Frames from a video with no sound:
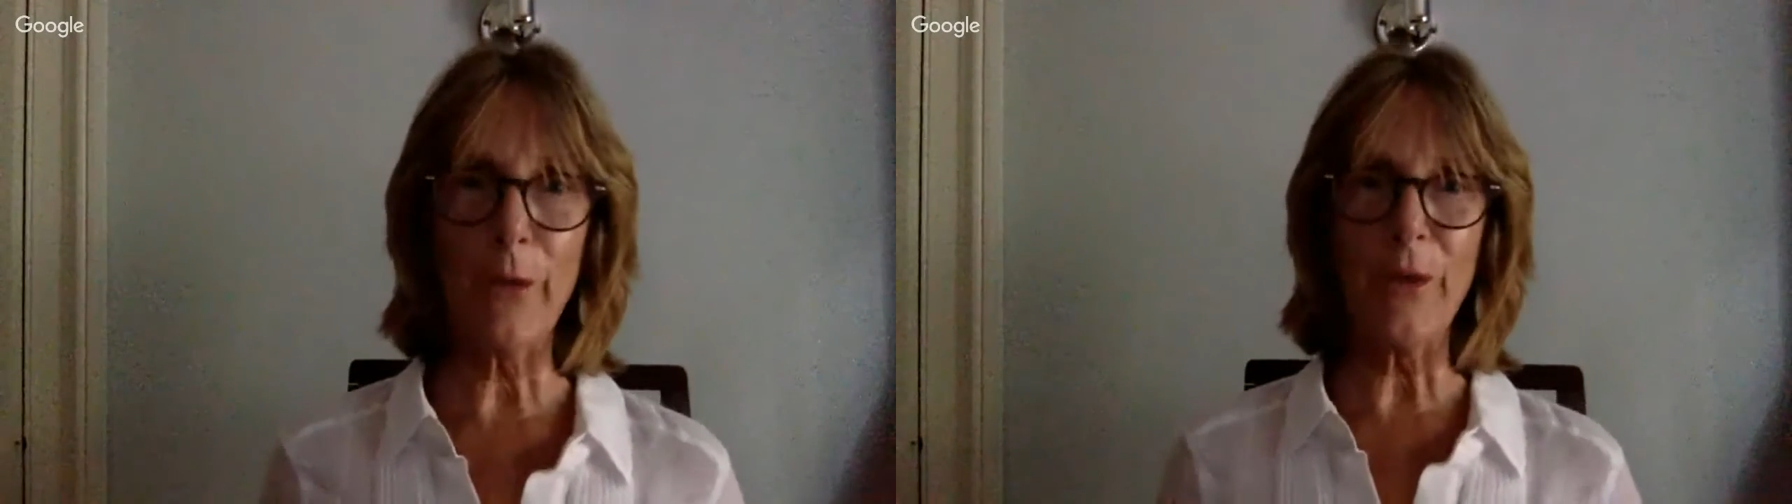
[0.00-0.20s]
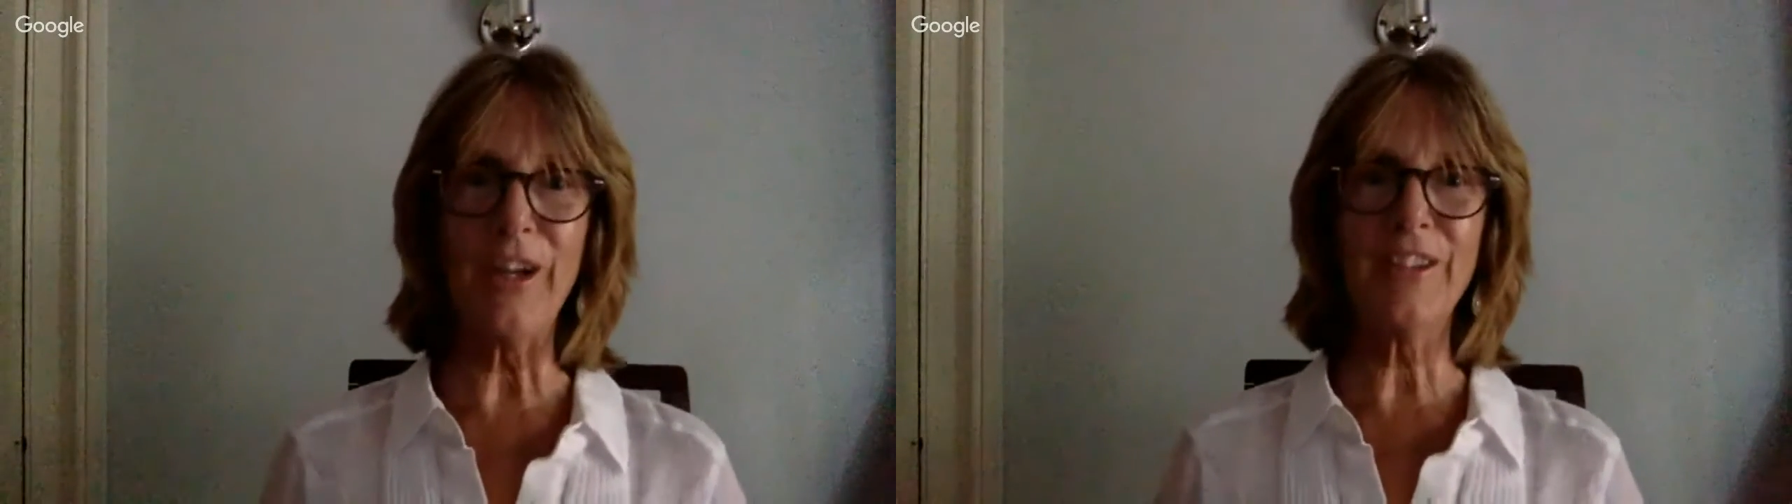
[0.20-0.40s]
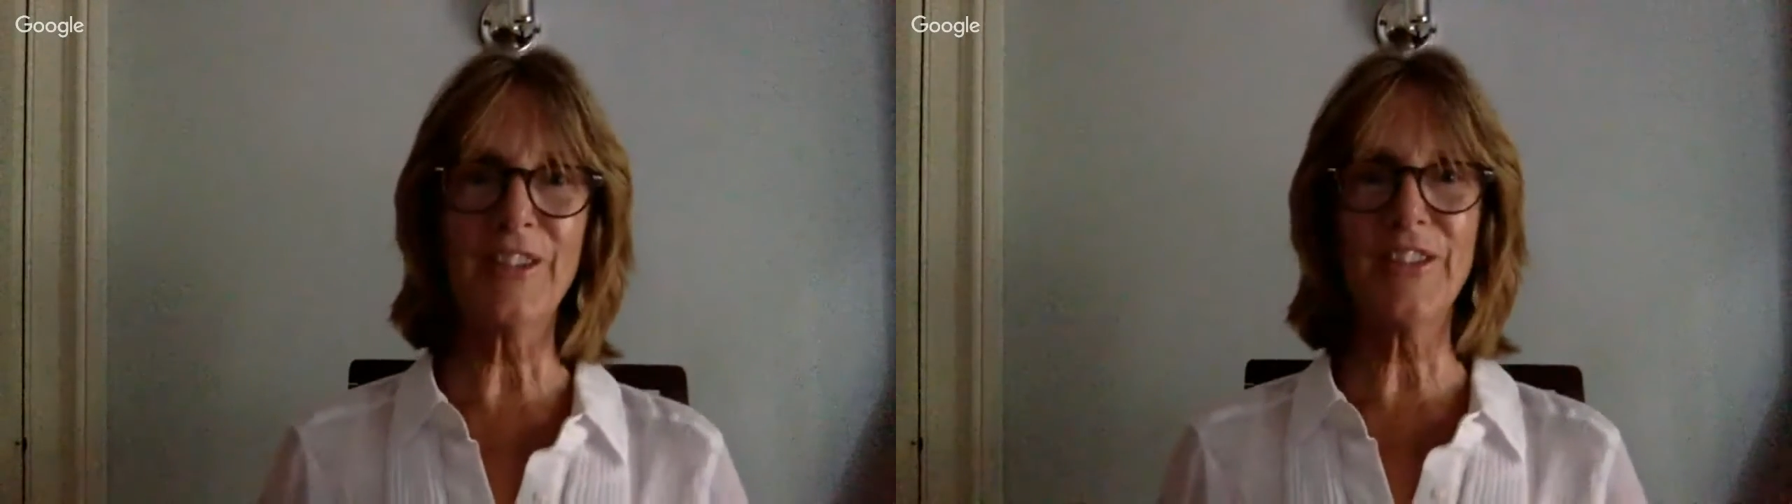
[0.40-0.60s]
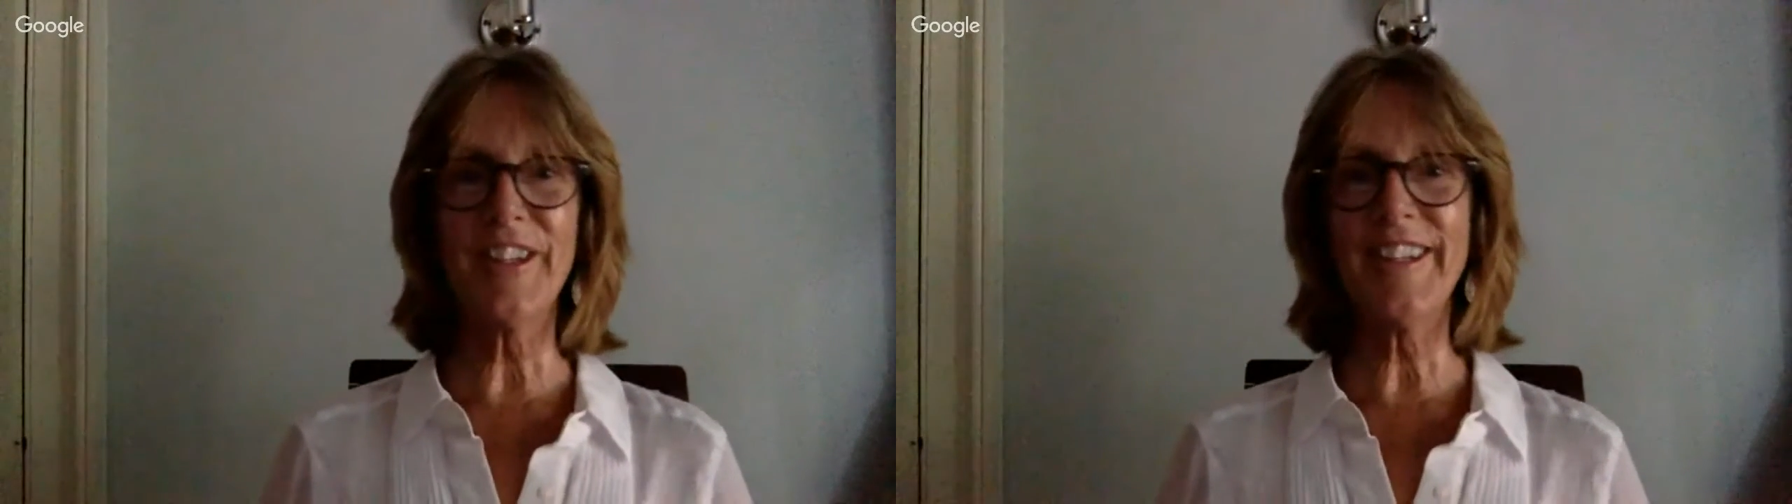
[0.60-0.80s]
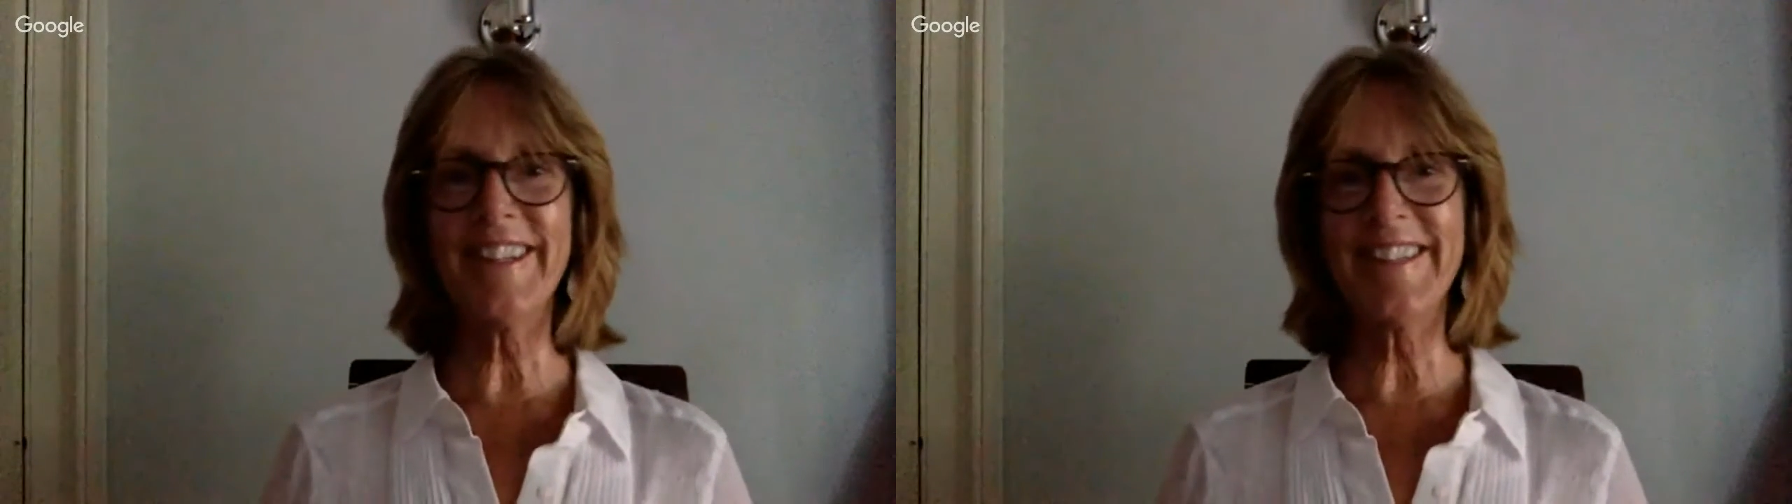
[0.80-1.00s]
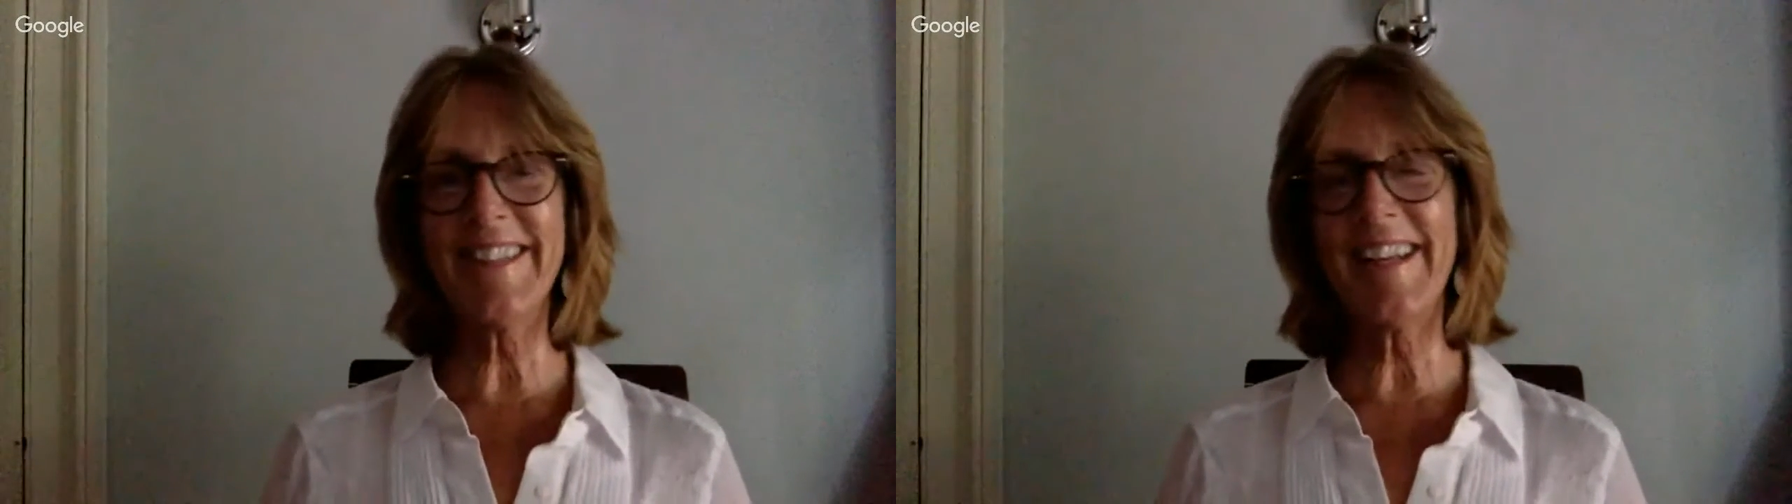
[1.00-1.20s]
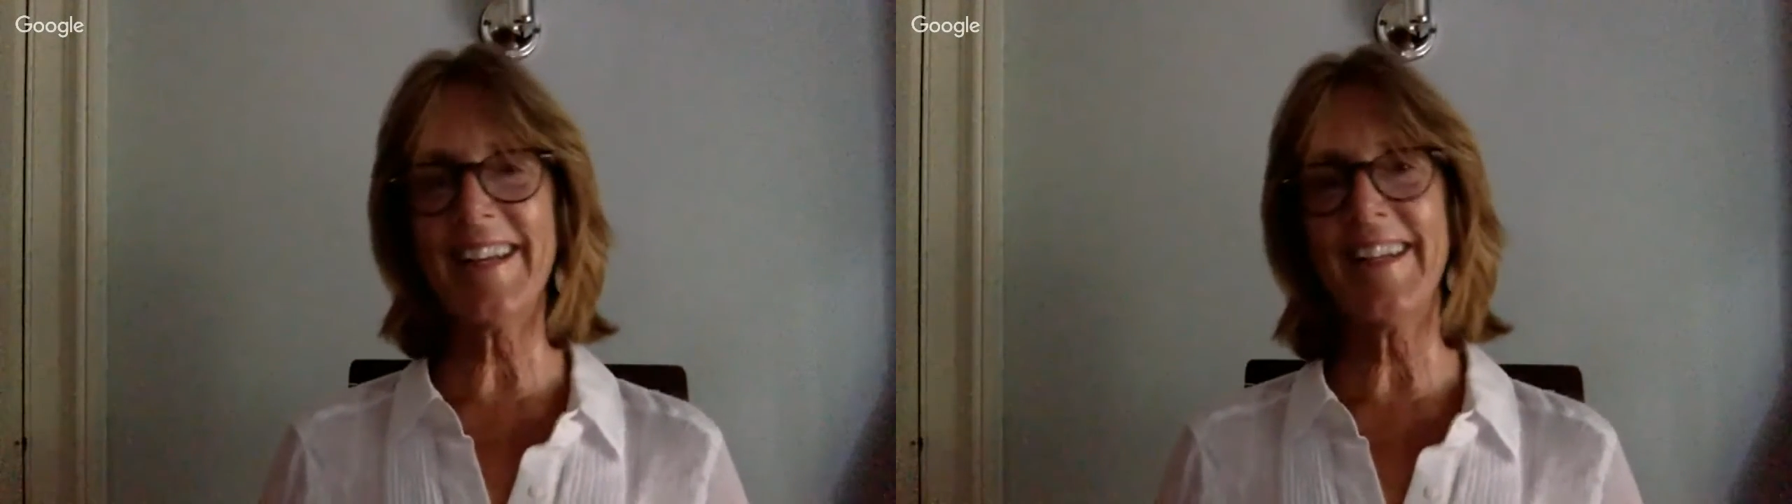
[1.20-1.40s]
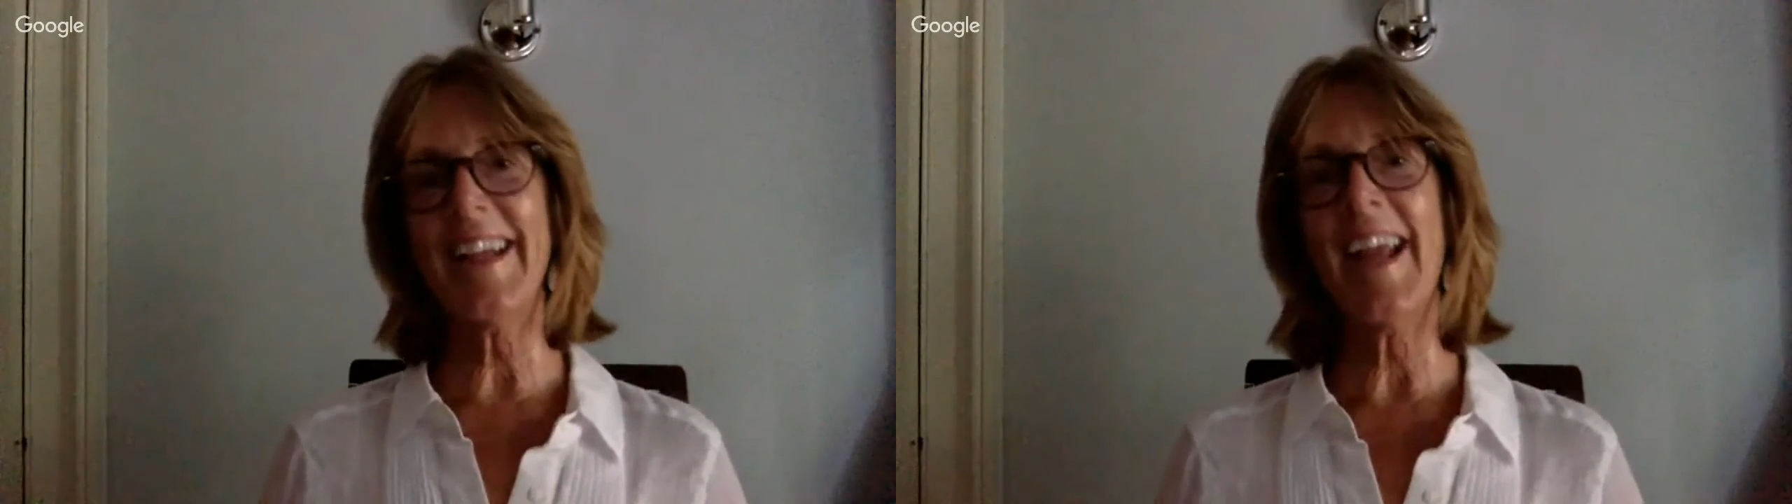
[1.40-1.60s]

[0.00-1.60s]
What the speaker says: way is of saying it today.